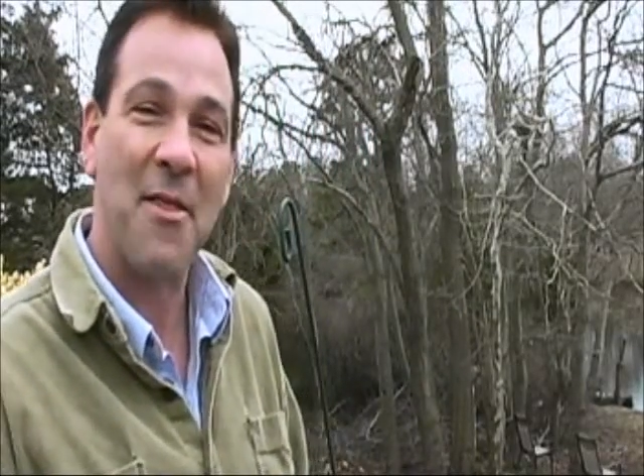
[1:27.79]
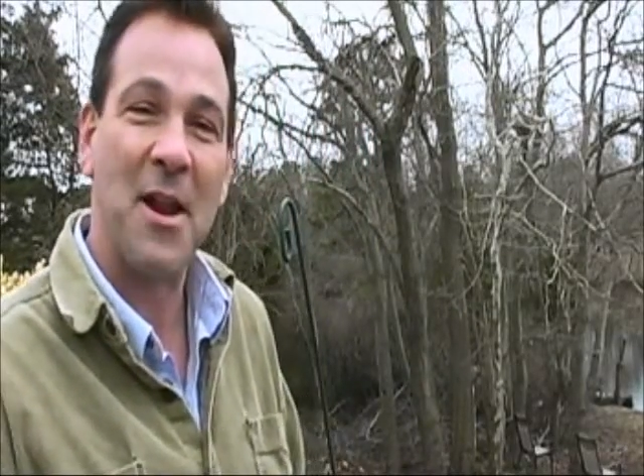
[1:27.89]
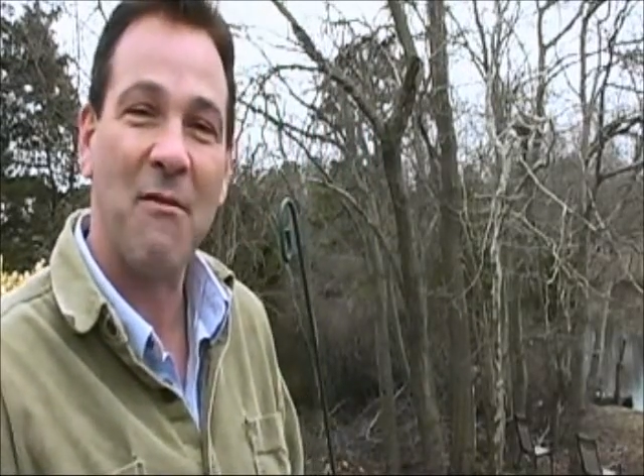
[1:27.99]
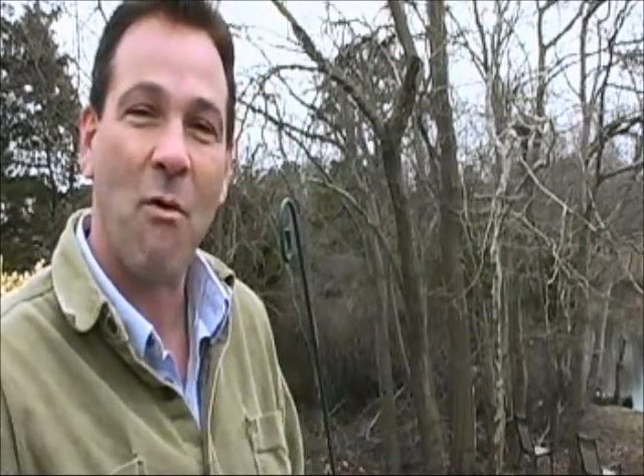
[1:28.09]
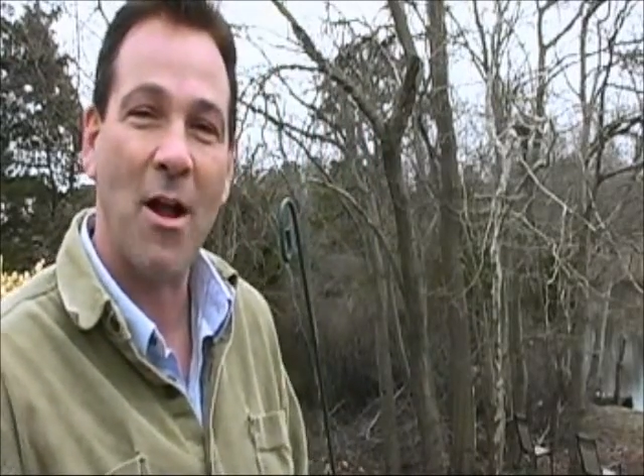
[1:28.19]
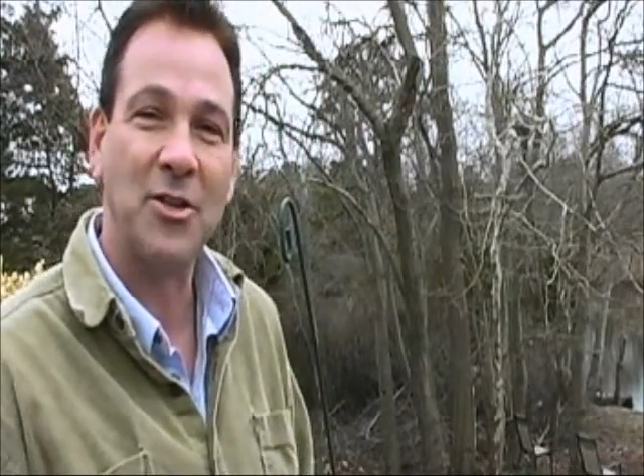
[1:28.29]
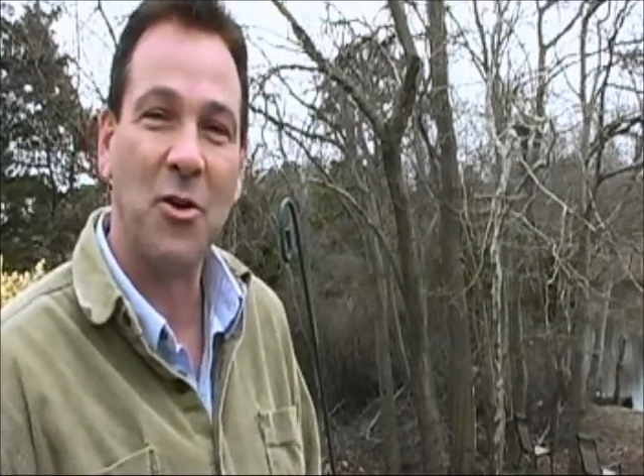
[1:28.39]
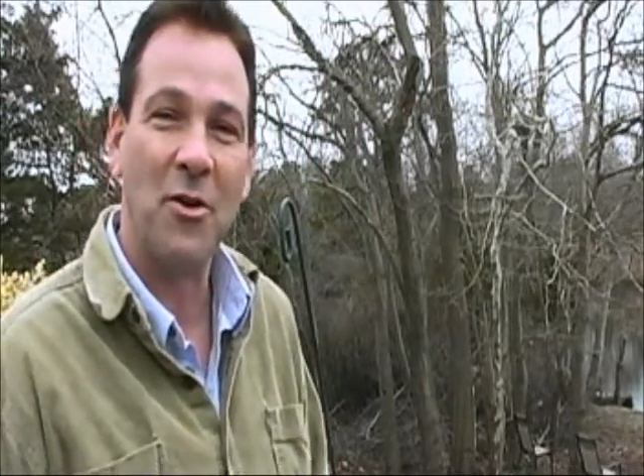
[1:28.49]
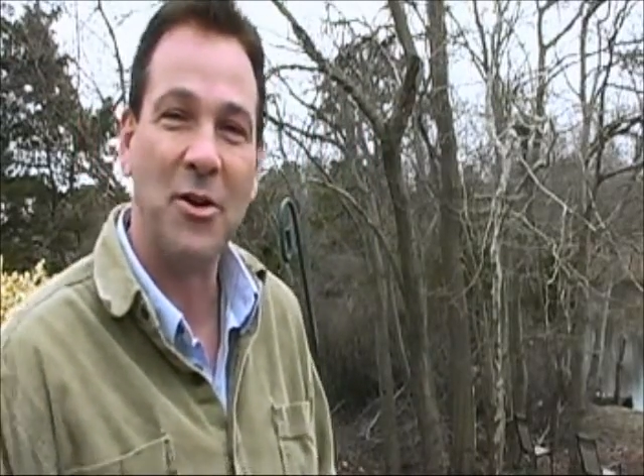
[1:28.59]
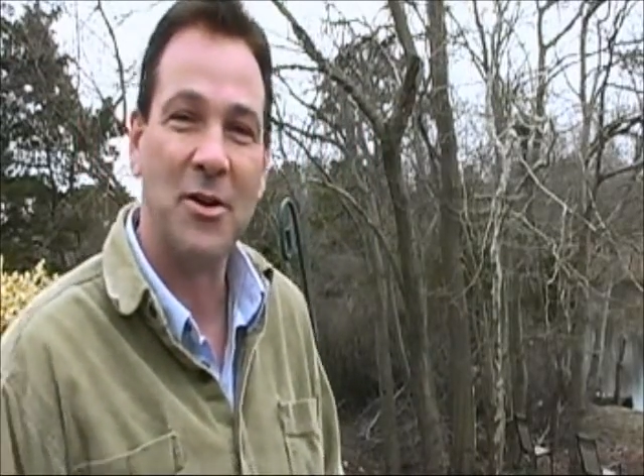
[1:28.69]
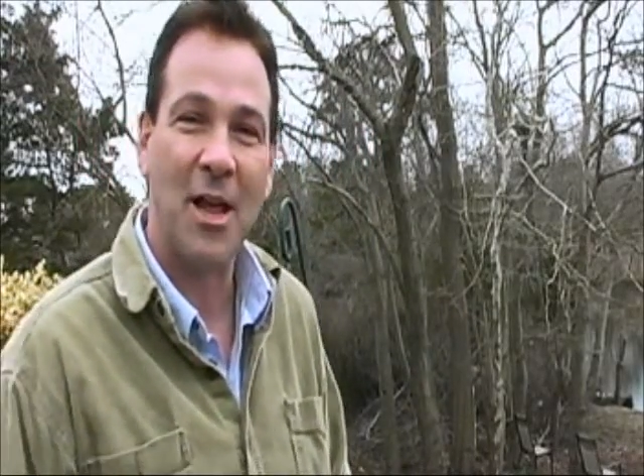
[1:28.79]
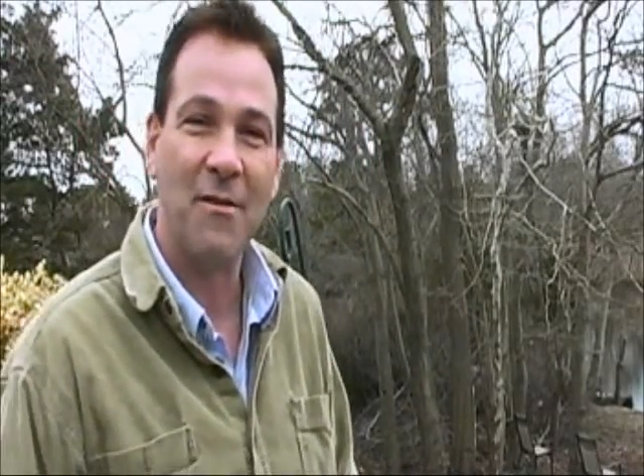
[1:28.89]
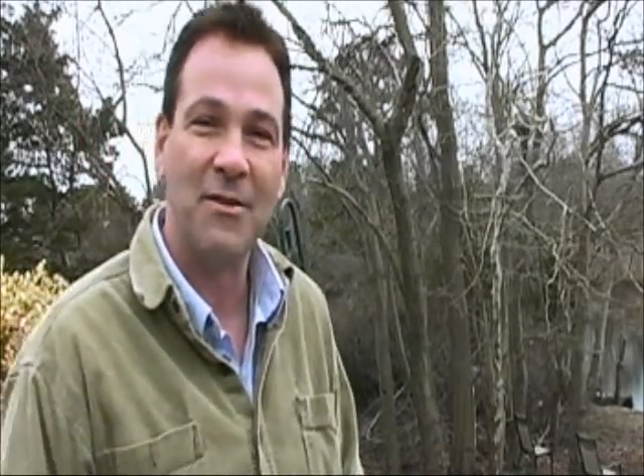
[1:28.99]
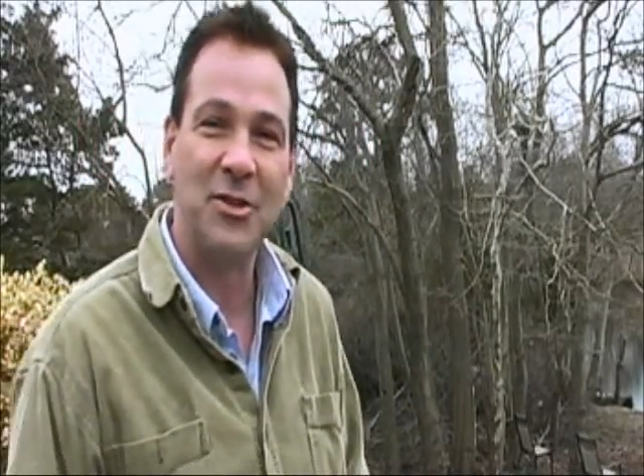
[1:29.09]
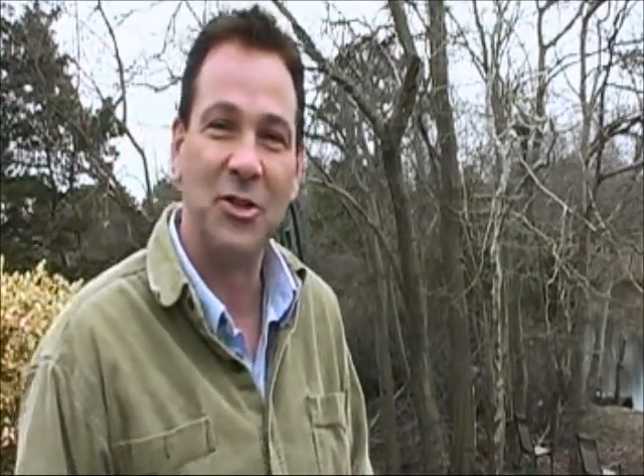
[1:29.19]
that I've watched all your
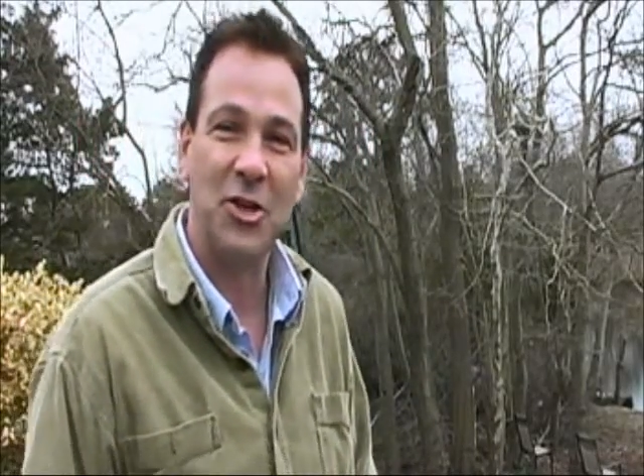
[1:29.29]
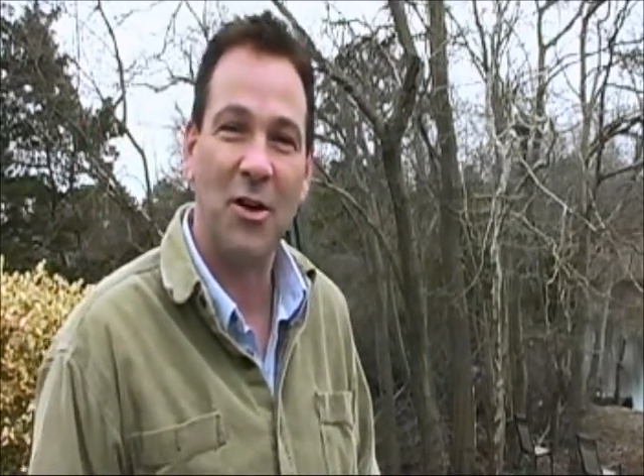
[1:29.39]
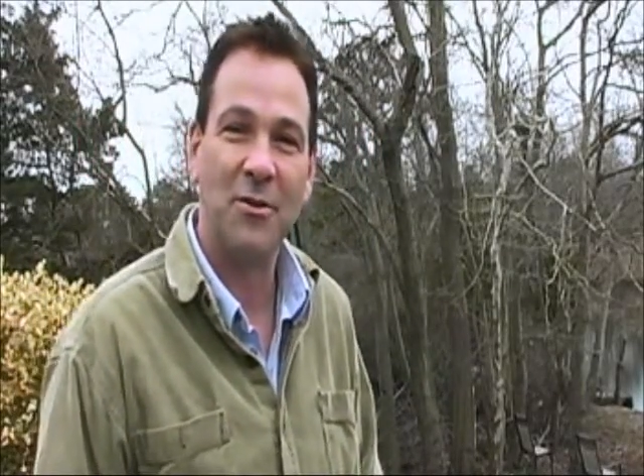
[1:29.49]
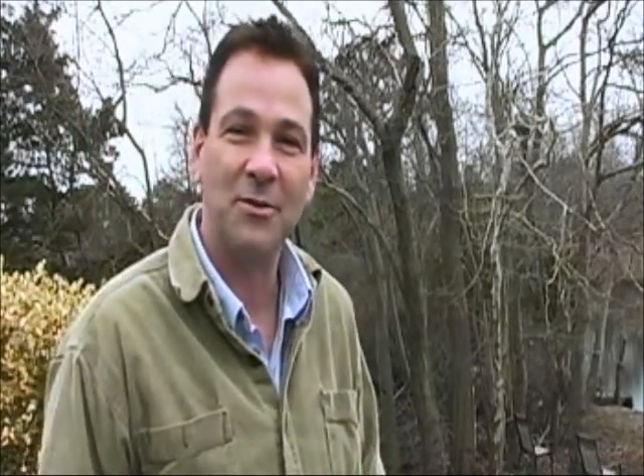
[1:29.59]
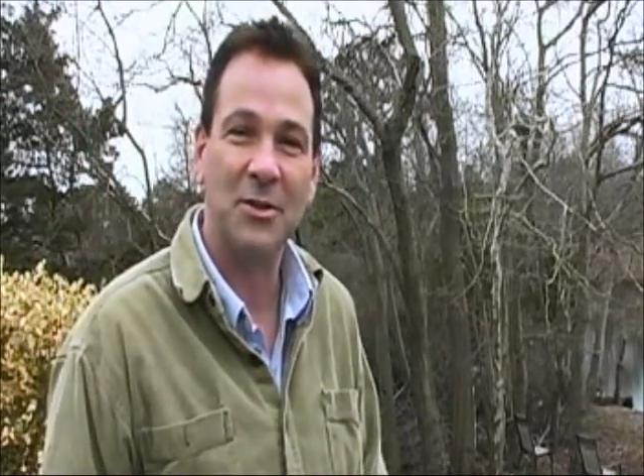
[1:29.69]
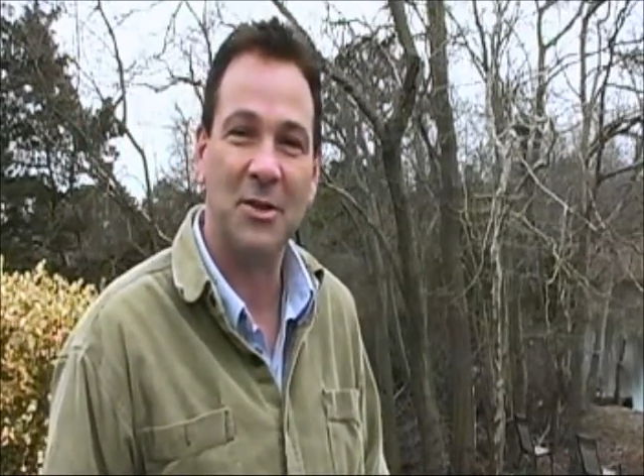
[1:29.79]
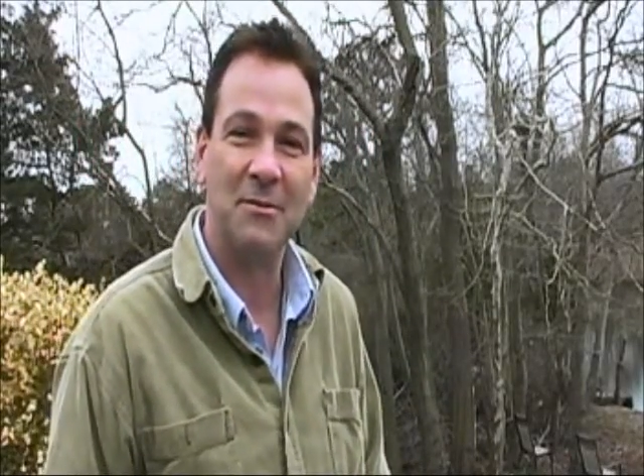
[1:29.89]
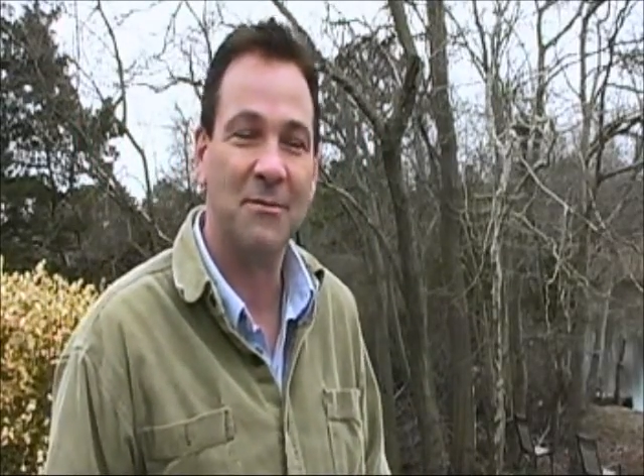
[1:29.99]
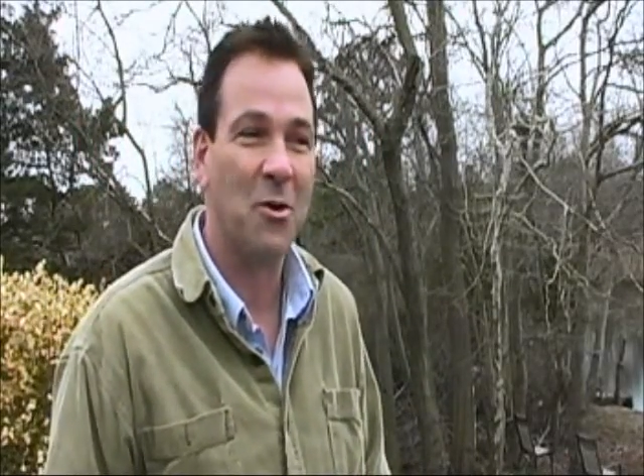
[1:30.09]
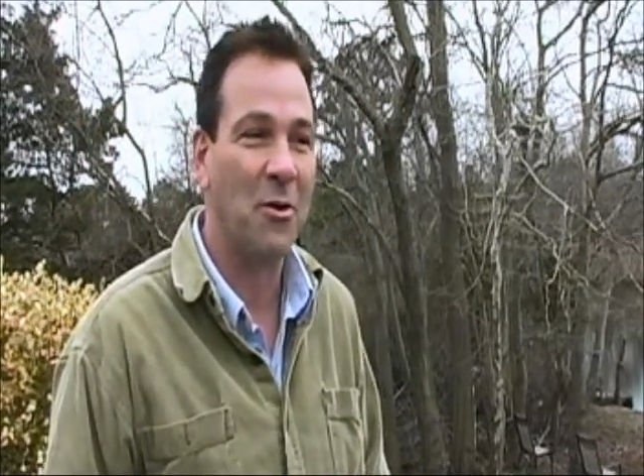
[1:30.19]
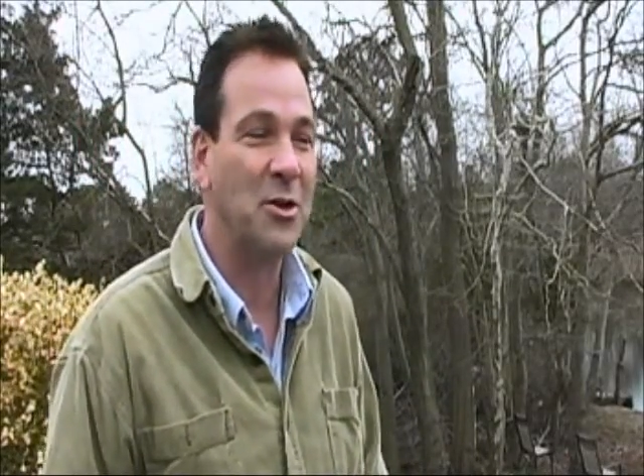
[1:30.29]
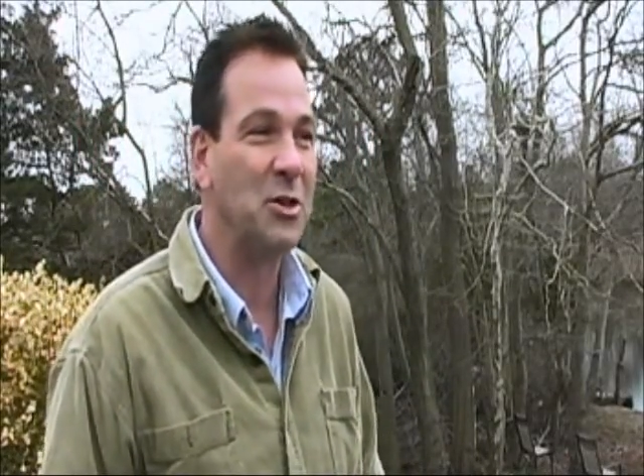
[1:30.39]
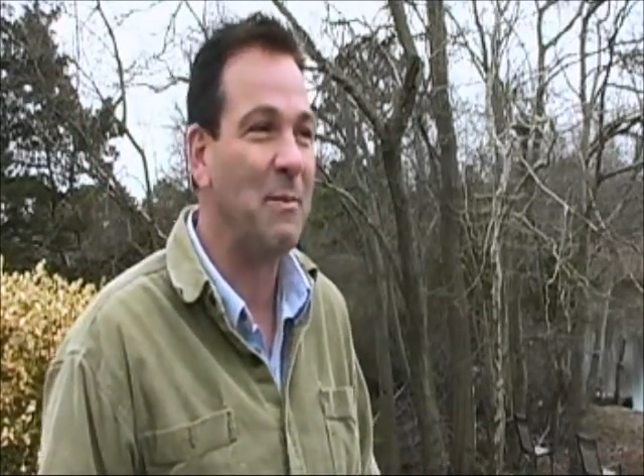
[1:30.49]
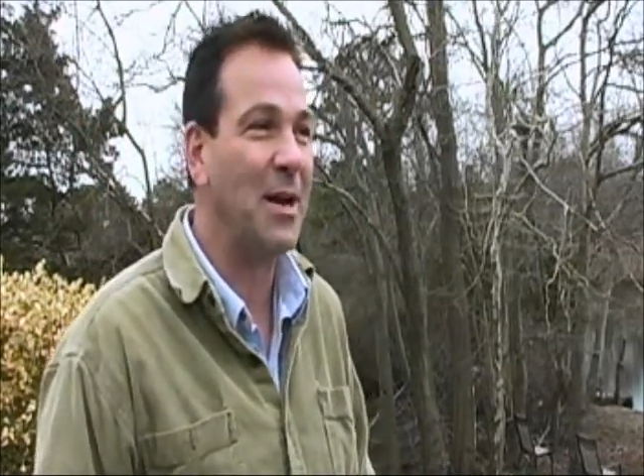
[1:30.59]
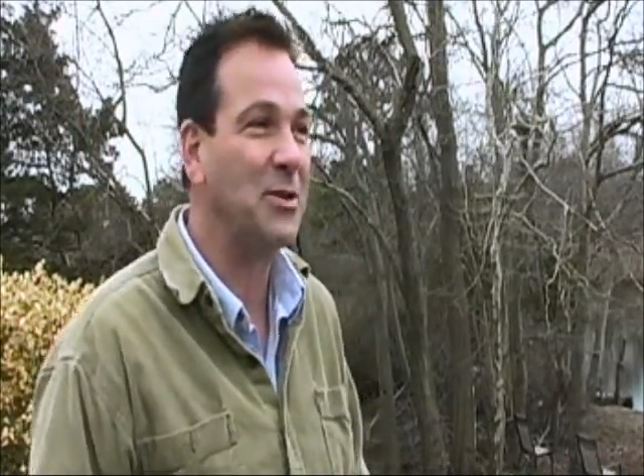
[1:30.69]
television shows and all your
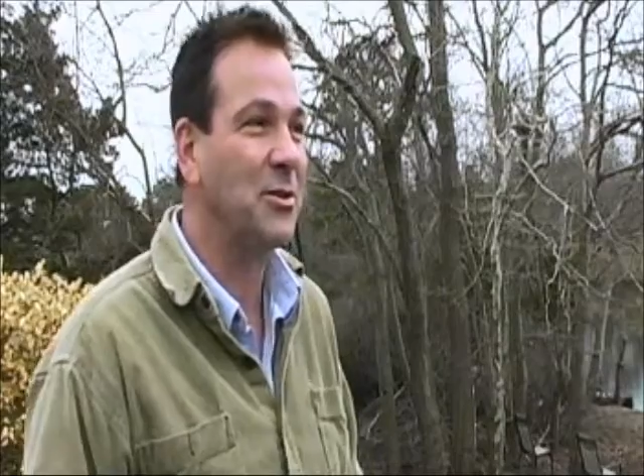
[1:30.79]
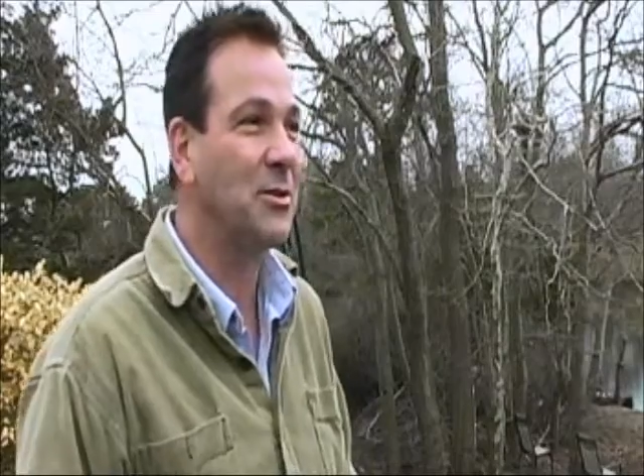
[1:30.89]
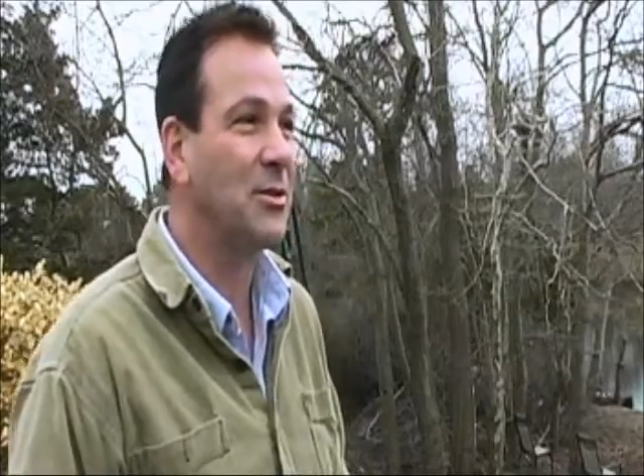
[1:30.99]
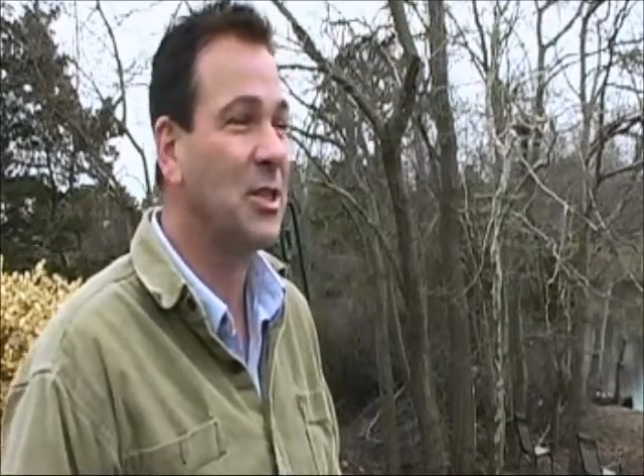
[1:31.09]
specials,